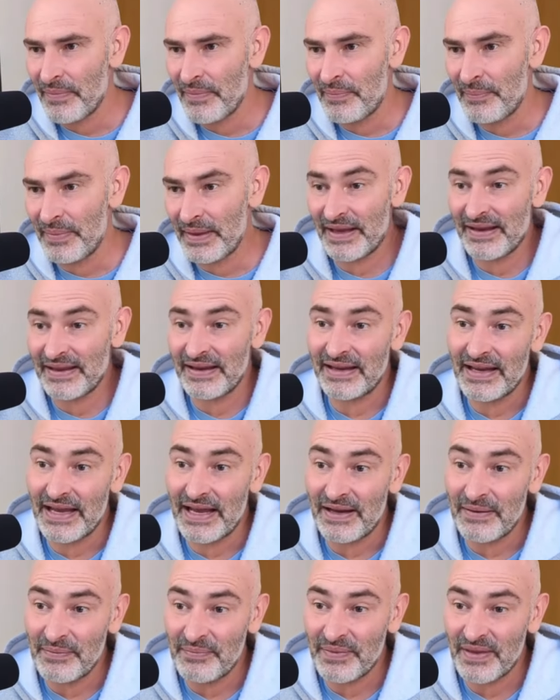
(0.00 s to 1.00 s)
But in the
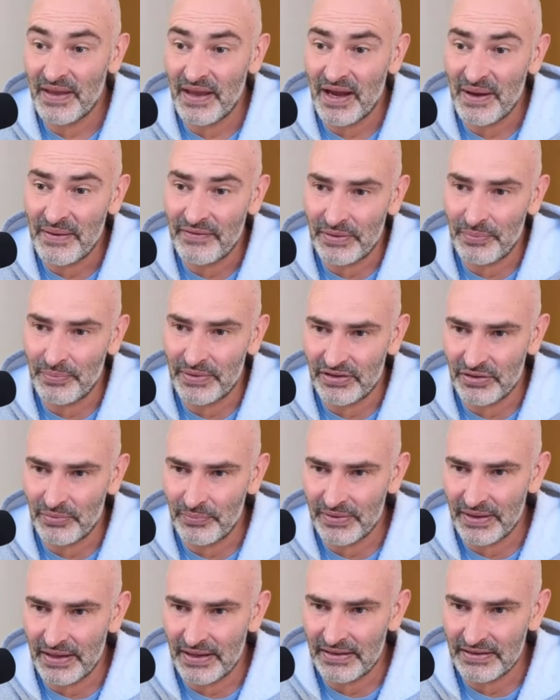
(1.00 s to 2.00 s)
game, after
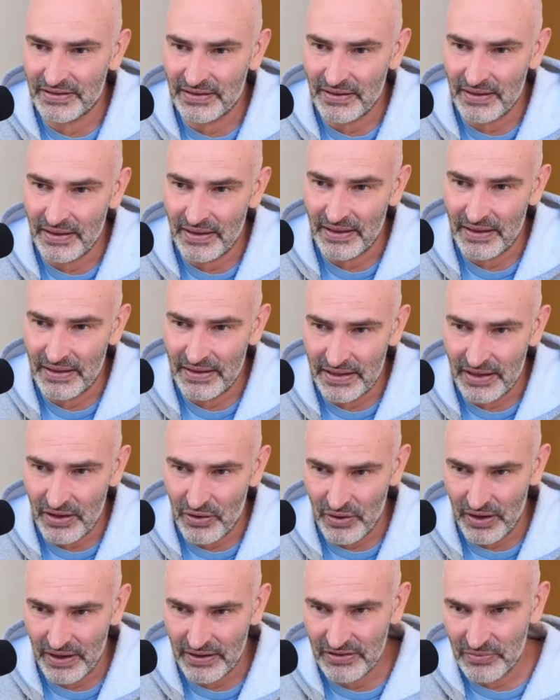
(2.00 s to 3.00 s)
bishop takes,
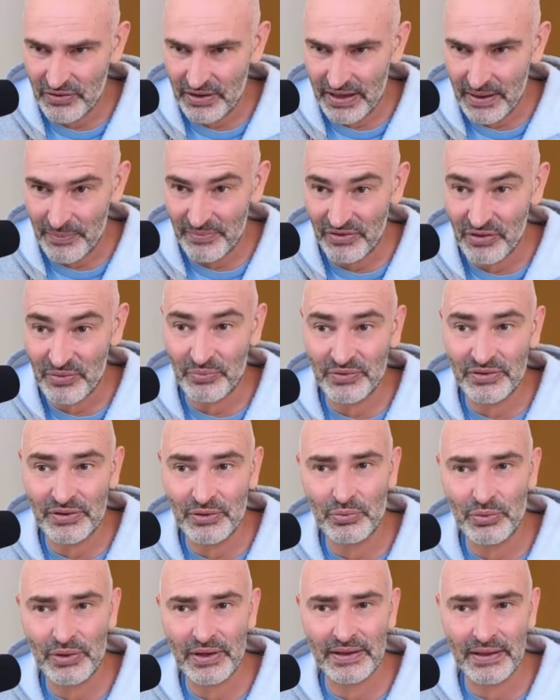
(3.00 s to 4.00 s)
Nicolas recaptured with the
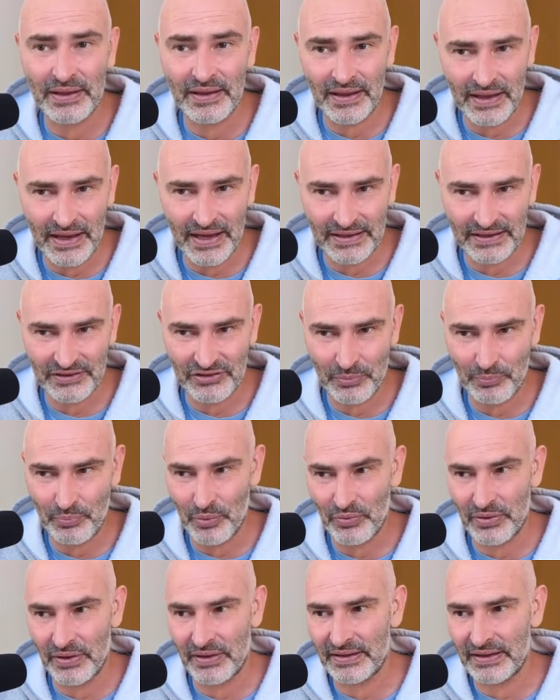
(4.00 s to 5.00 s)
queen, and his
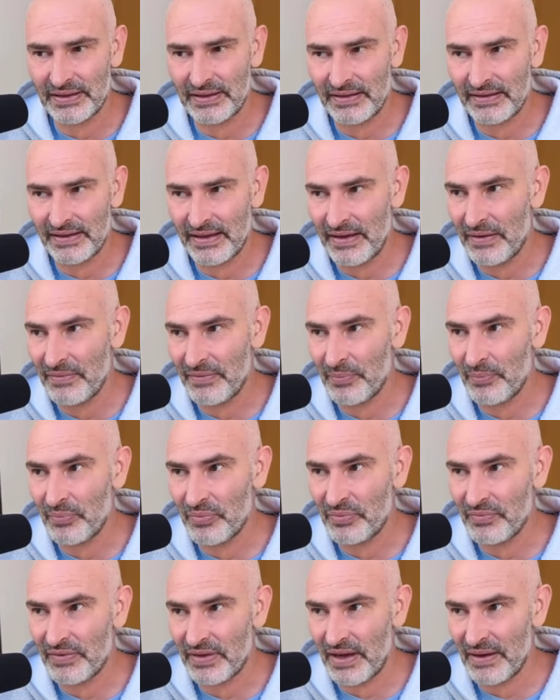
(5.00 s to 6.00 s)
opponent didn't think of the
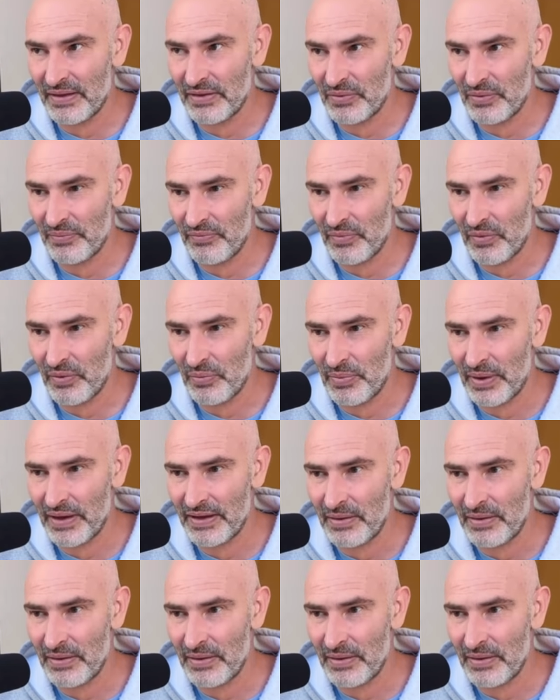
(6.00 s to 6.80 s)
move knight to a4 right